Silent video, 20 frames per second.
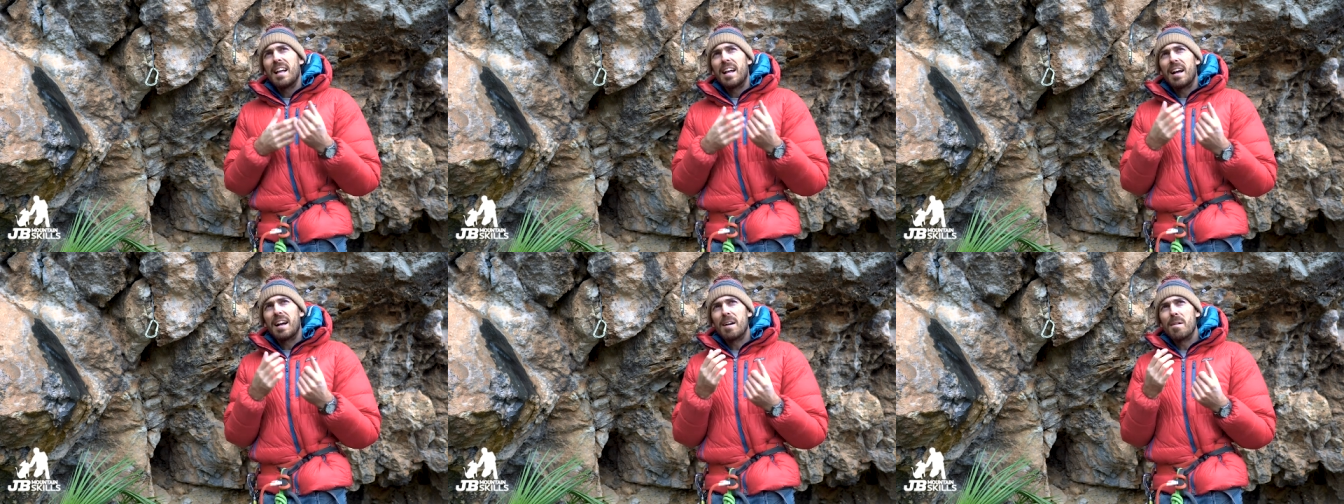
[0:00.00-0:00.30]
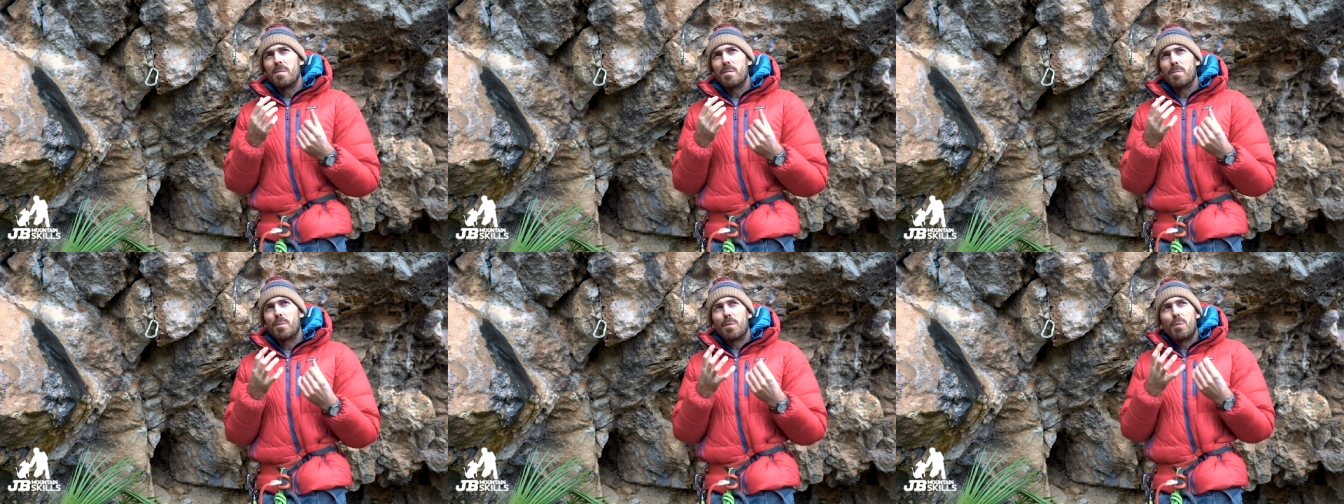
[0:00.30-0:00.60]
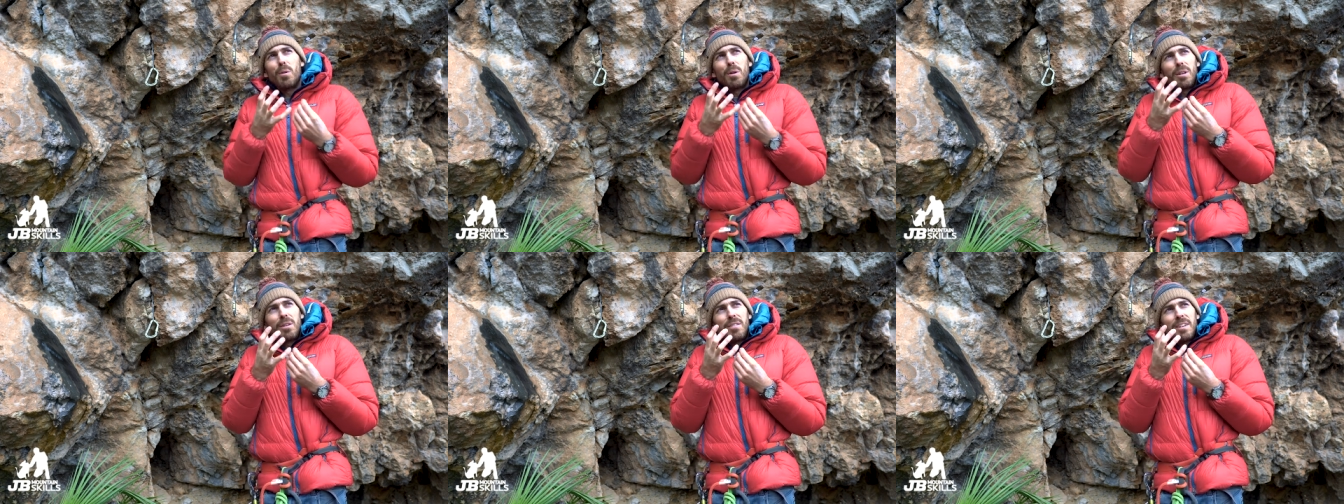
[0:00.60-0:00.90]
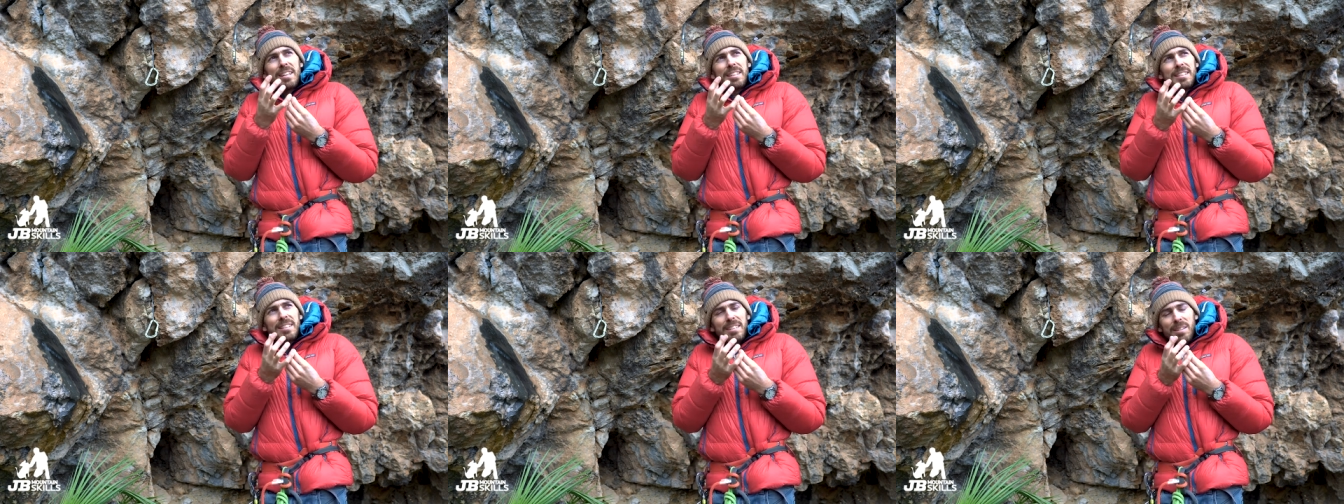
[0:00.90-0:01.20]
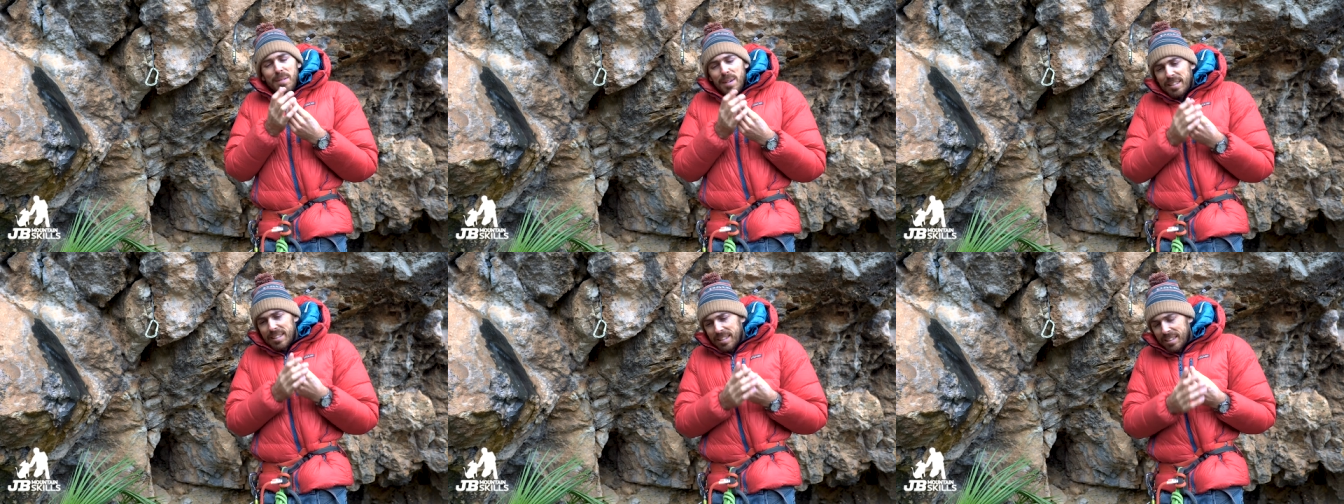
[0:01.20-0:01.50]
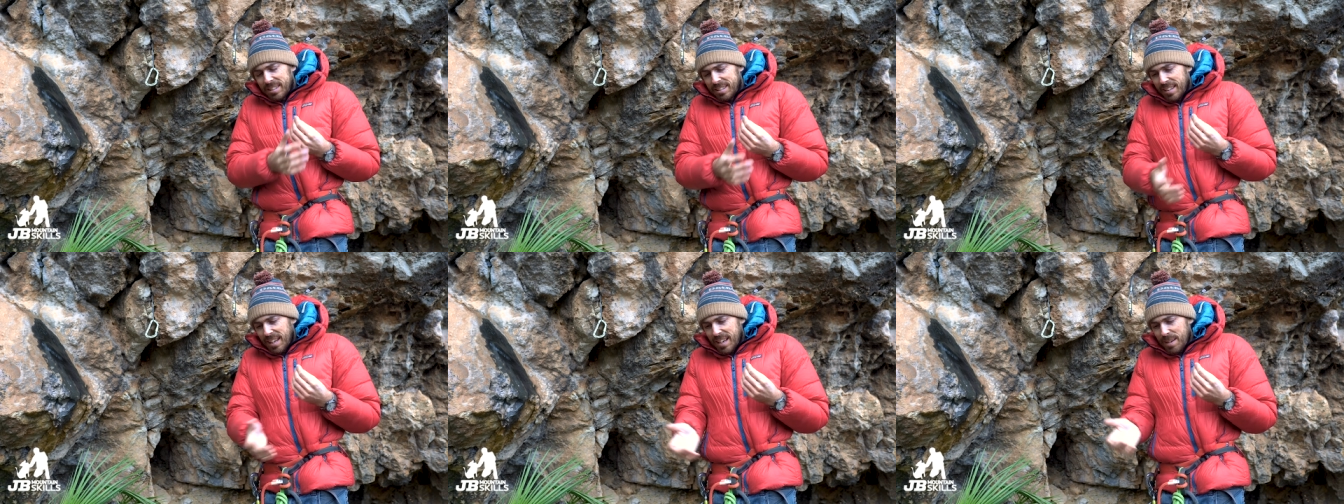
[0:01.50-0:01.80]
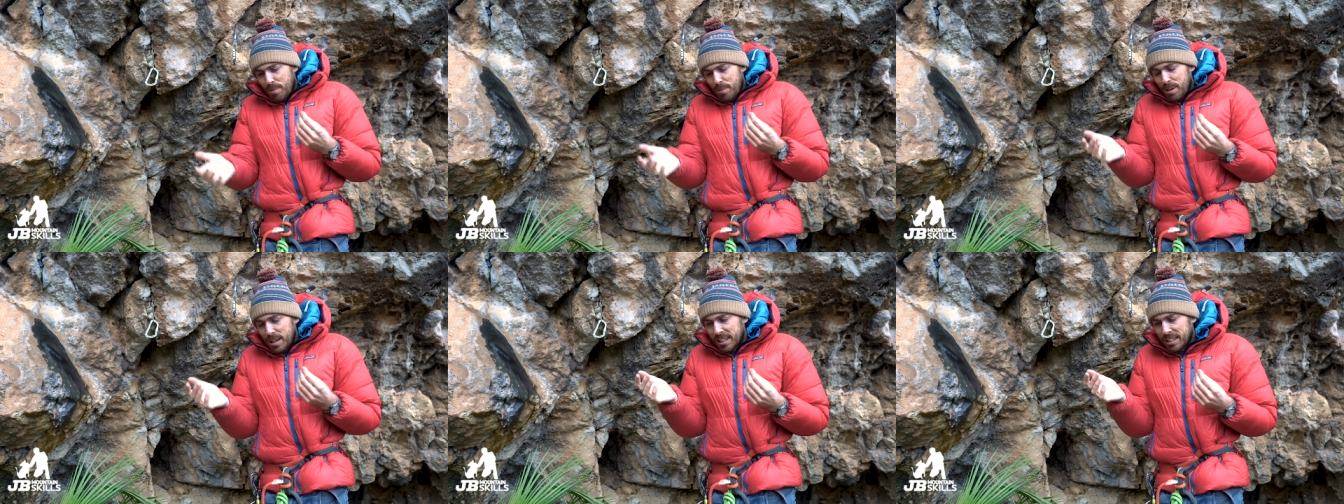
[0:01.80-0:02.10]
But one of the reasons I managed to
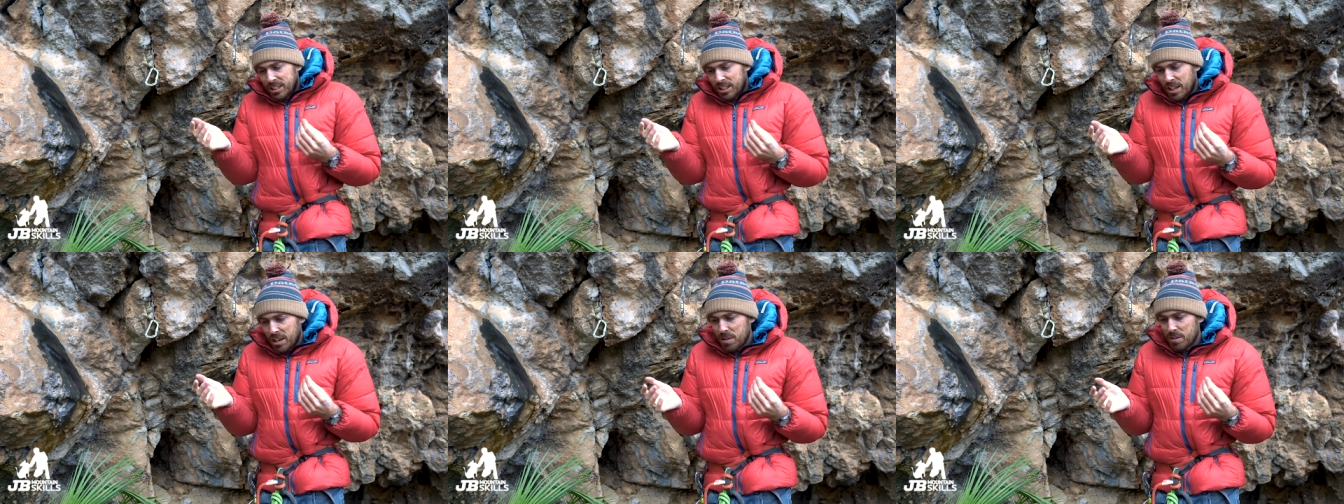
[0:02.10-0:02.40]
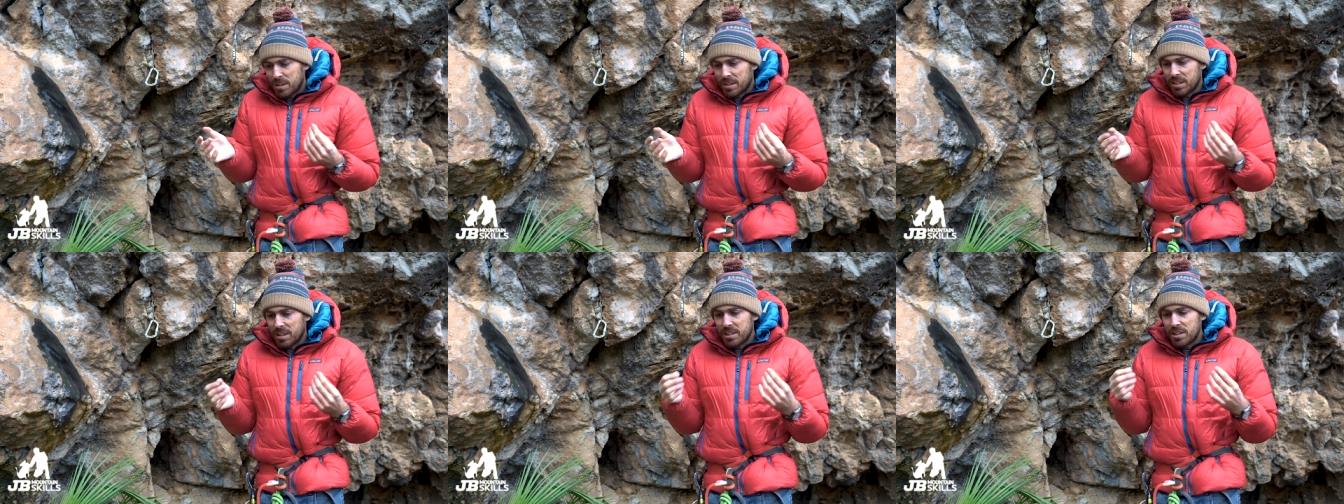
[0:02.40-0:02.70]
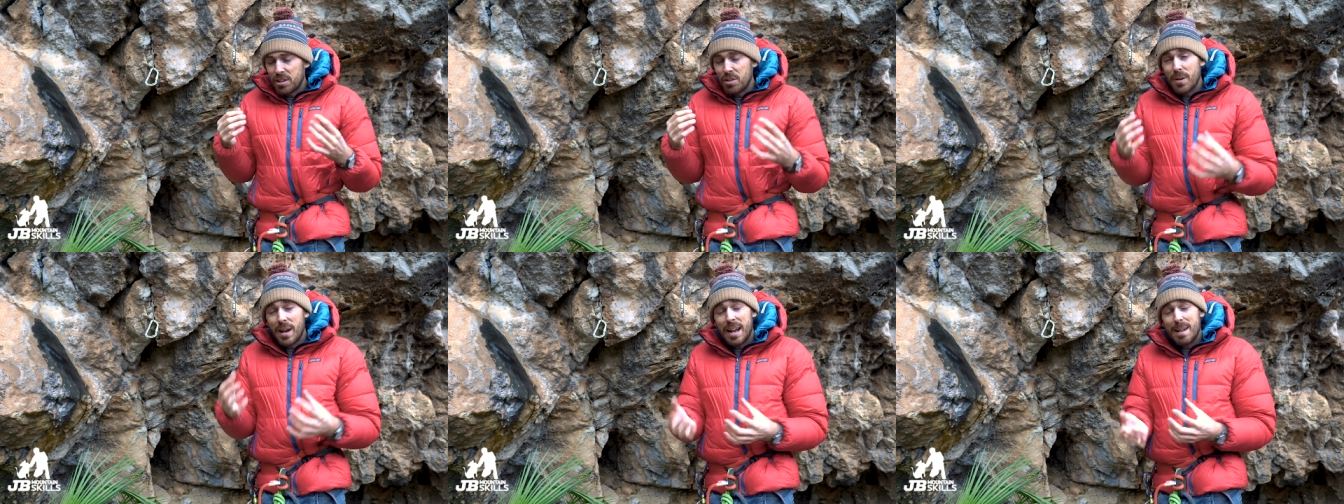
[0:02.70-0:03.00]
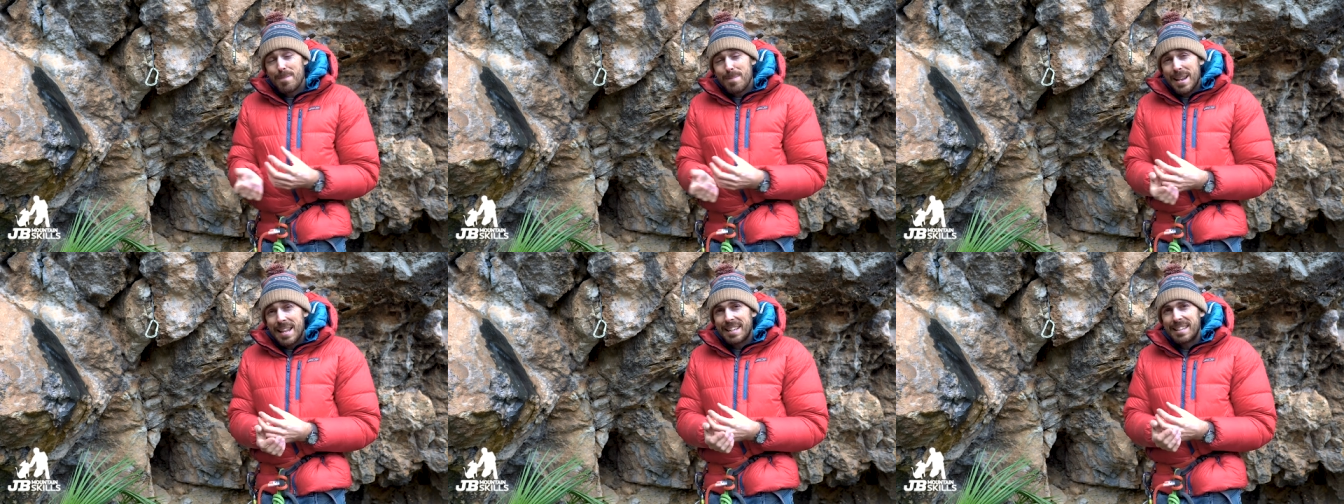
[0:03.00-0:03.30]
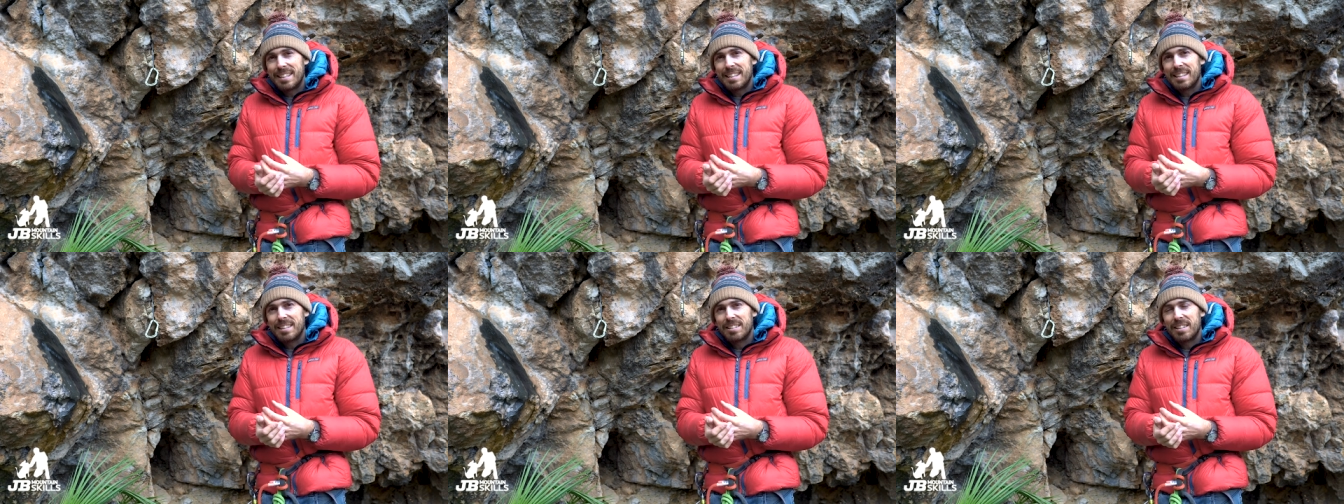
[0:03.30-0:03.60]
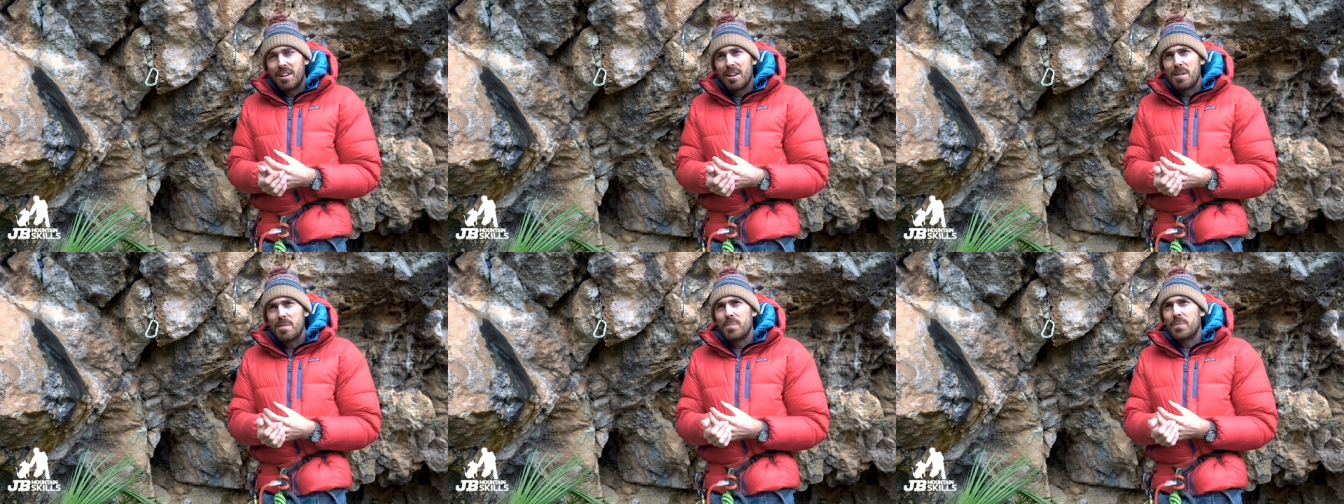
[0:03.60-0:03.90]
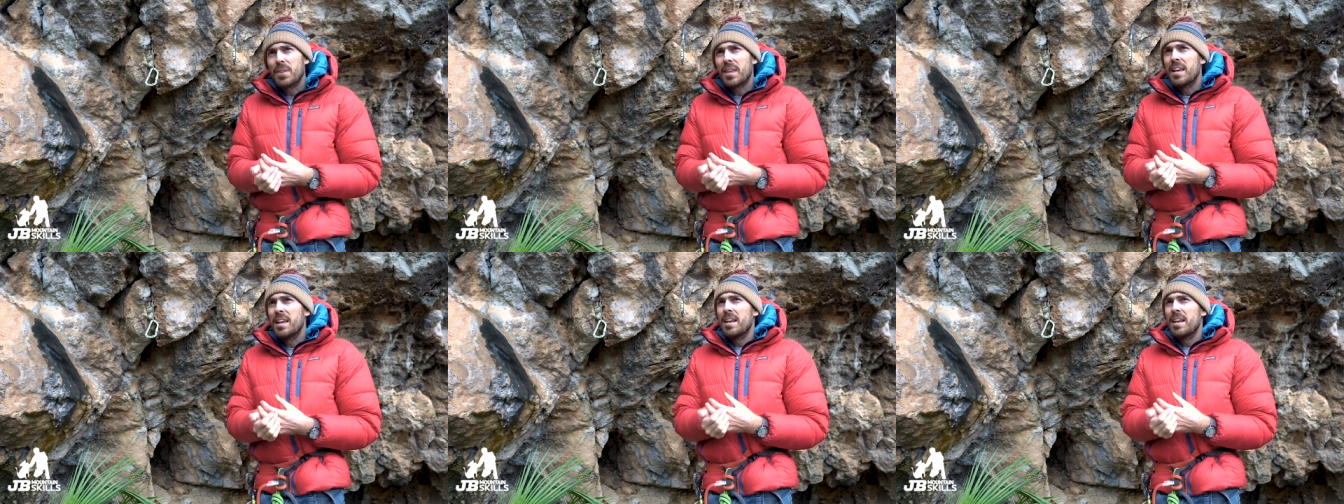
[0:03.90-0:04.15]
stay pretty chilled is I knew I had plenty of time,